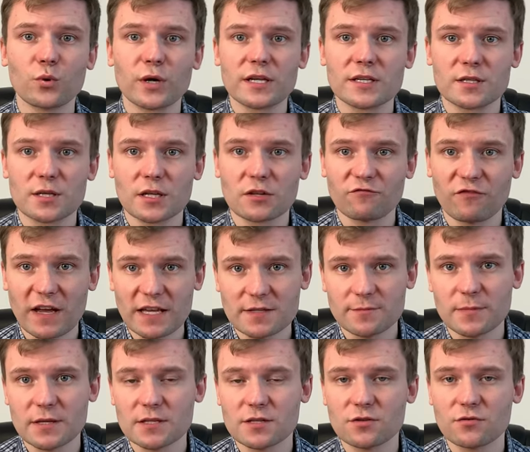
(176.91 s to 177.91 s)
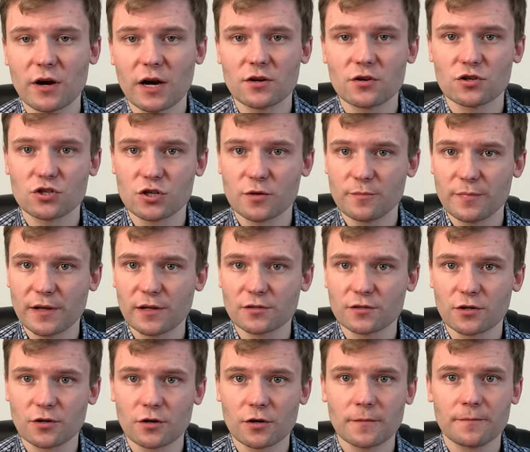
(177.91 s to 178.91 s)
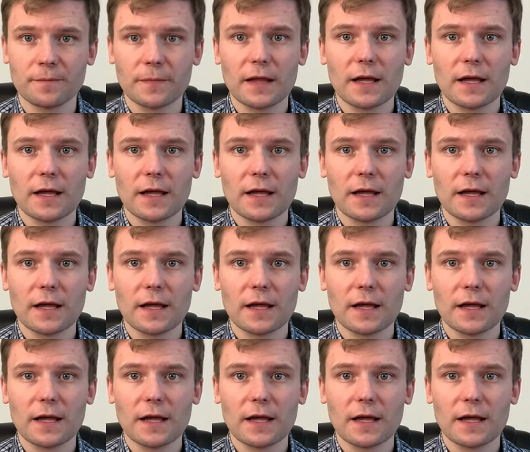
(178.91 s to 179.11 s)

with Investment Strategy Builder.